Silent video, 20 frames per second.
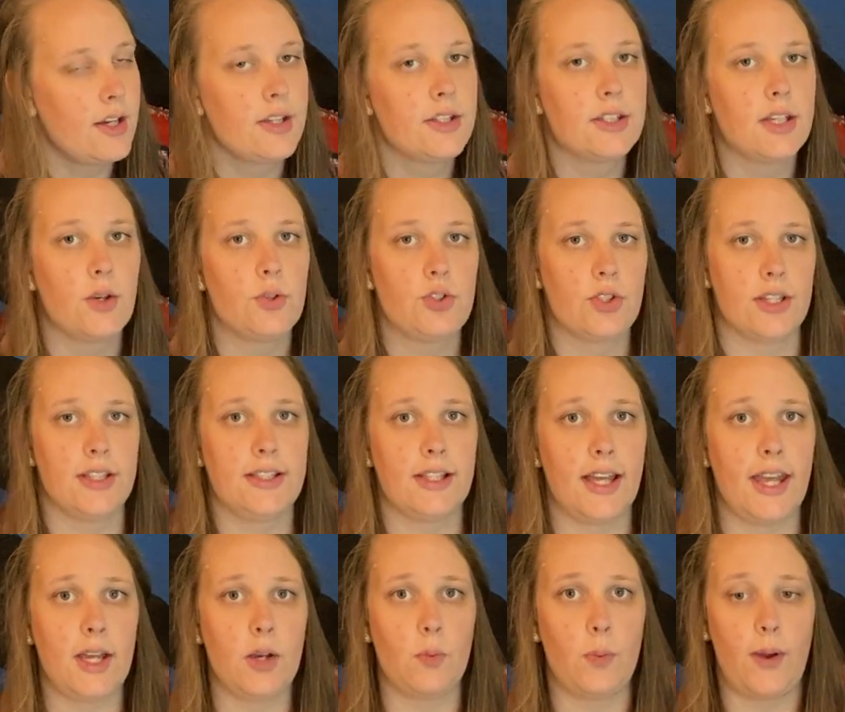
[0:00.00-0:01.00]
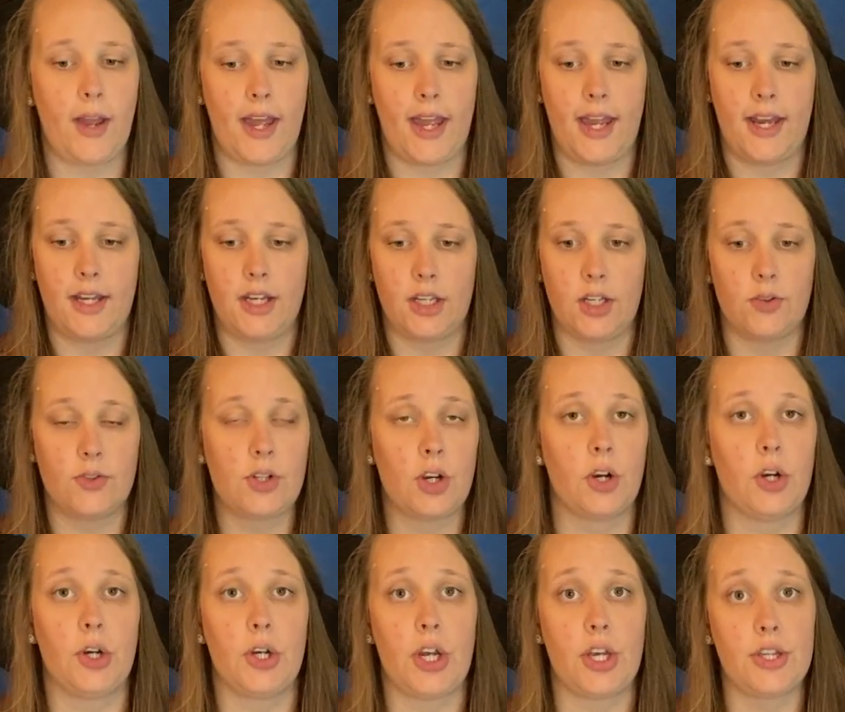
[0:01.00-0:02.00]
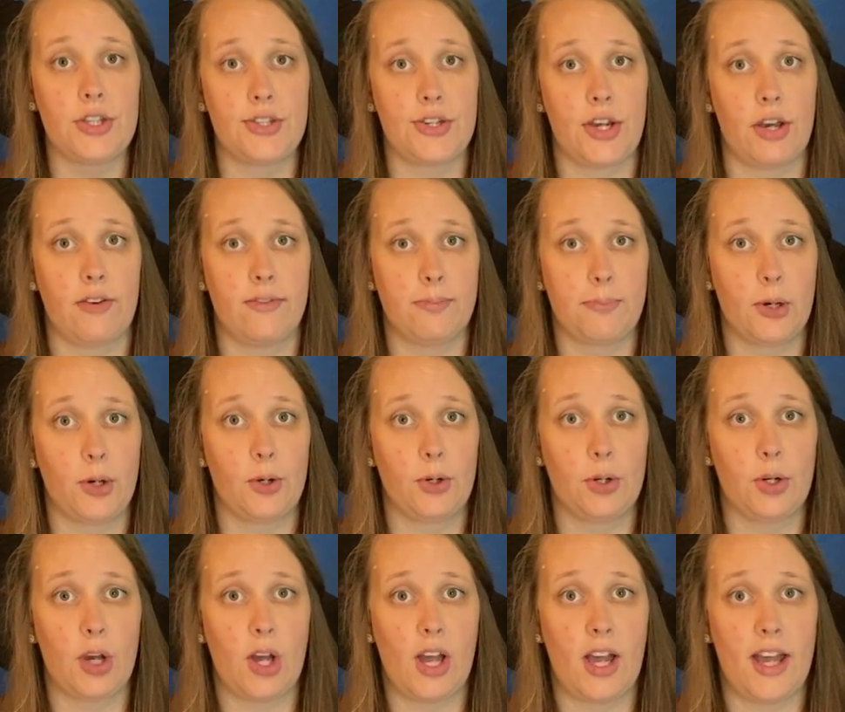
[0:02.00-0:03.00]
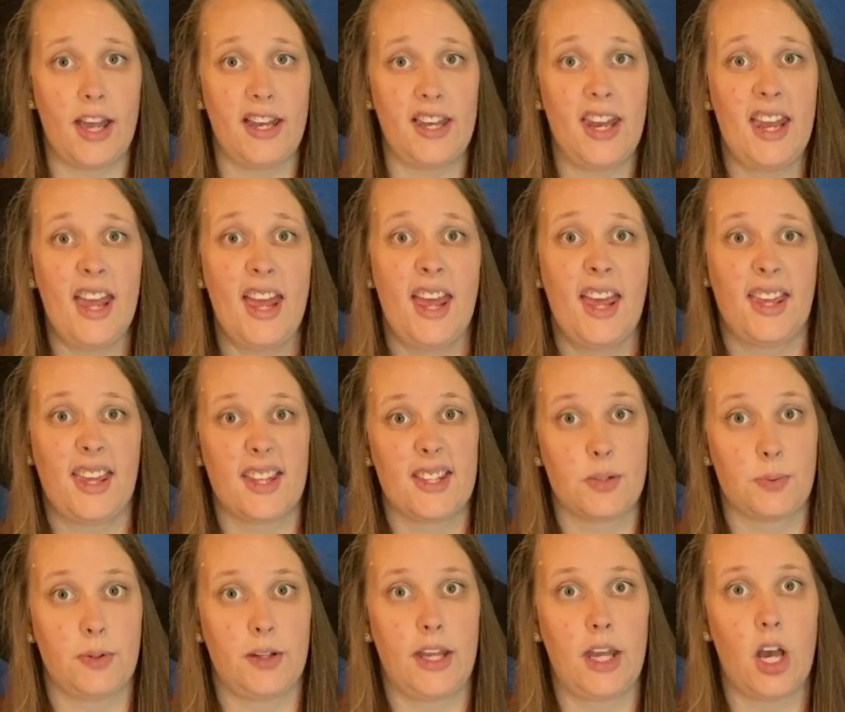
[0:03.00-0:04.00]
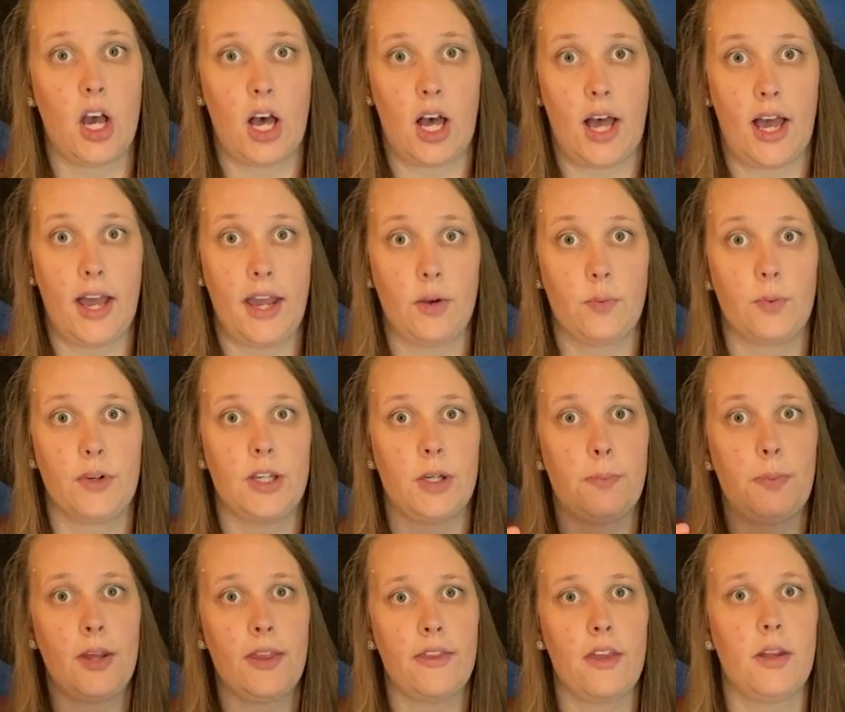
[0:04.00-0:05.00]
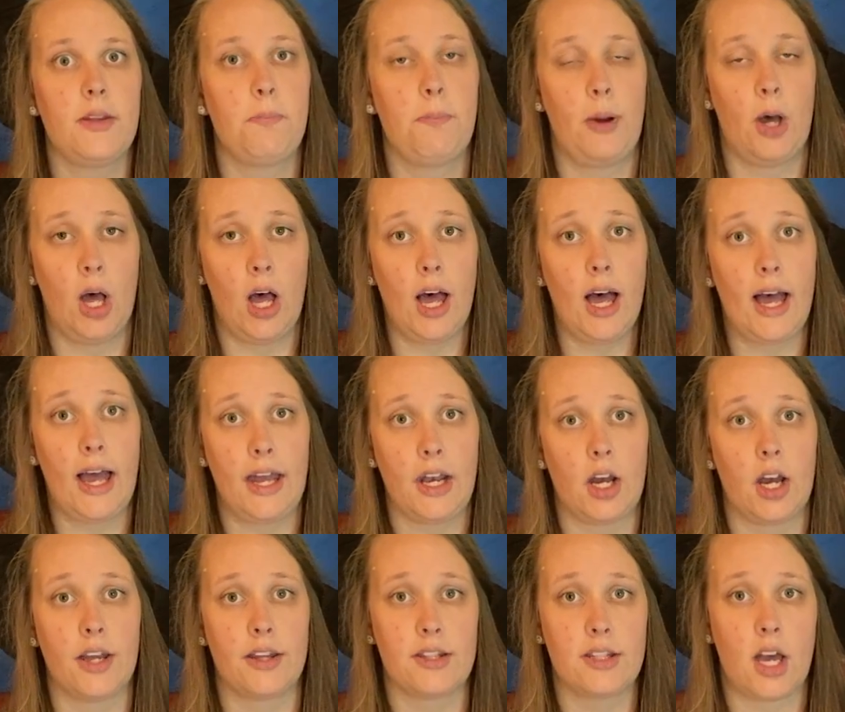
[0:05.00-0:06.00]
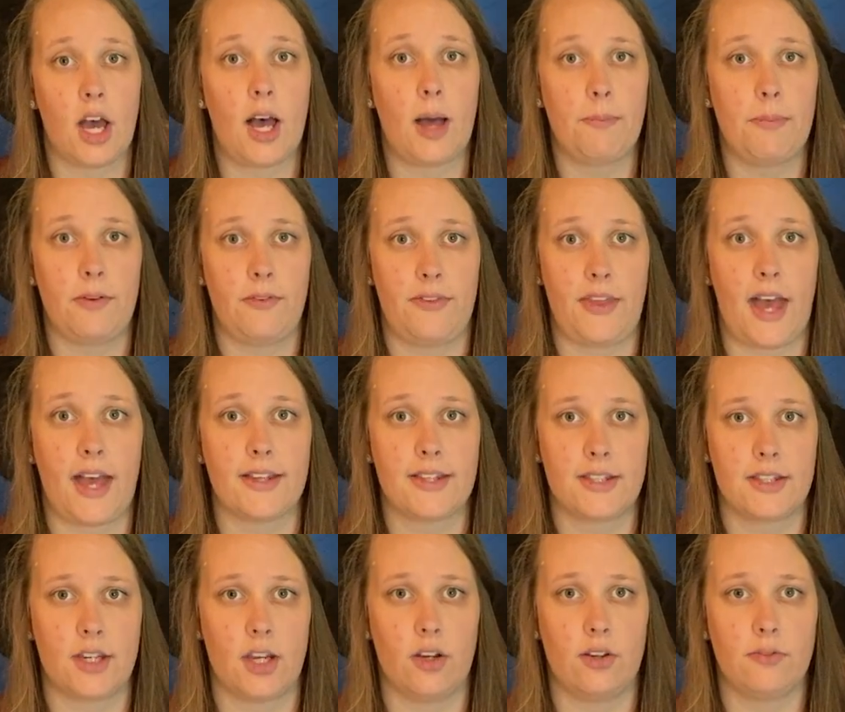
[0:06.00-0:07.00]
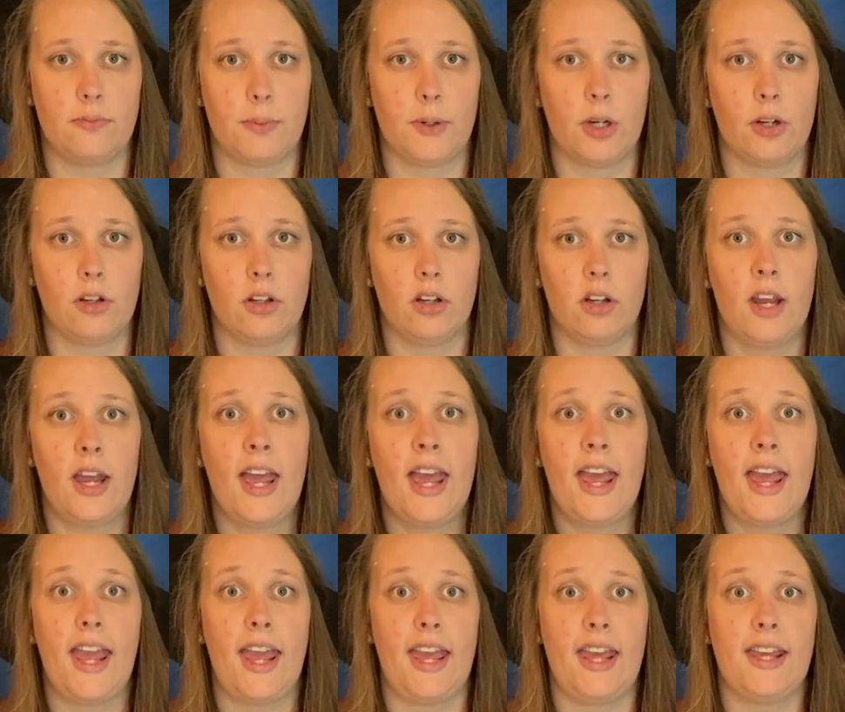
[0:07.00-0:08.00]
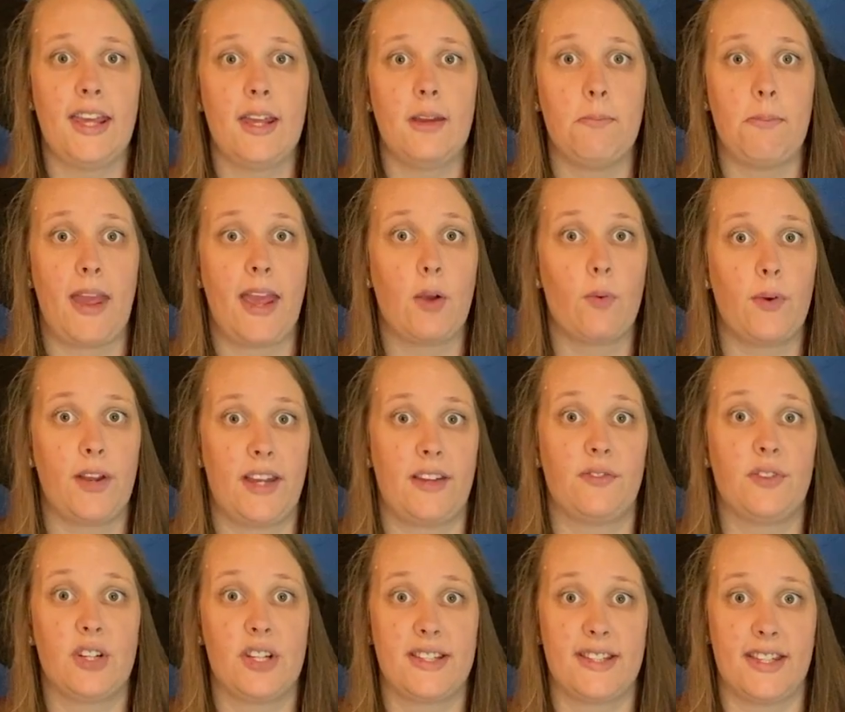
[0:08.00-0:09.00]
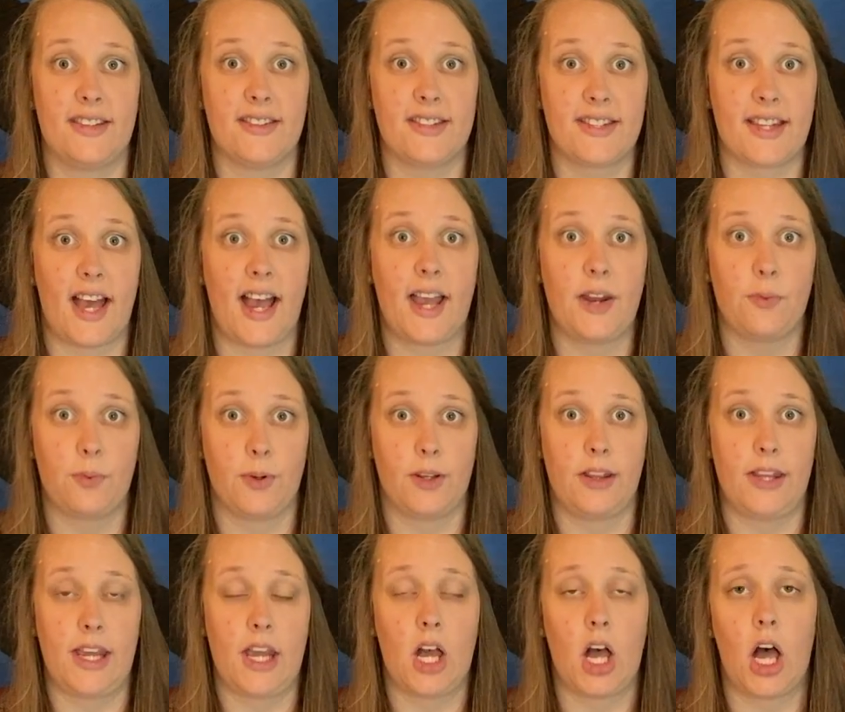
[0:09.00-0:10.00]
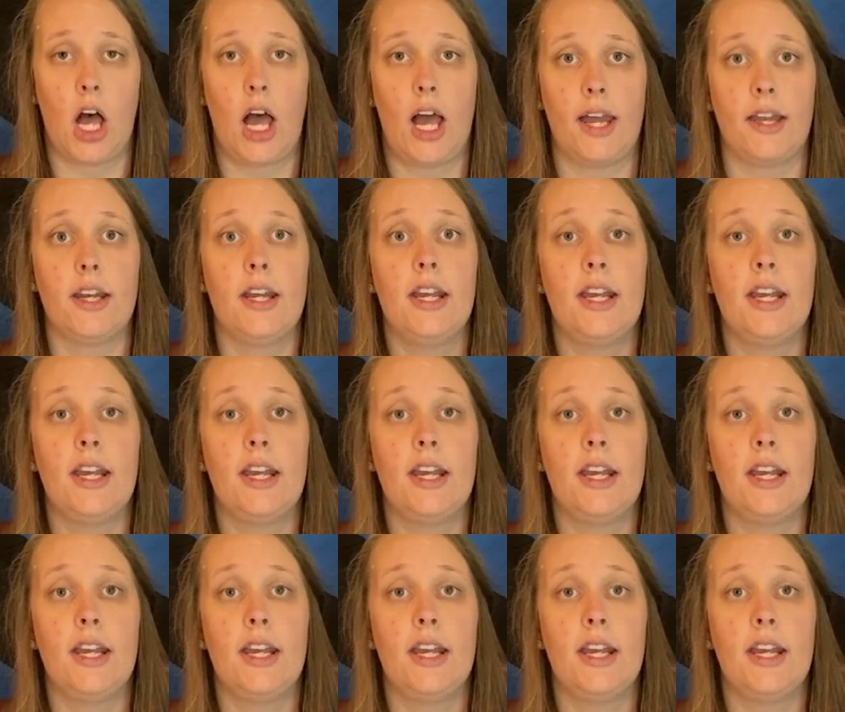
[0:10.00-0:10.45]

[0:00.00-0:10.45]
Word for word: So just like when you turn a stove burner on, gets really hot, when you put the pot on top of that stove burner, it can make whatever is inside really hot.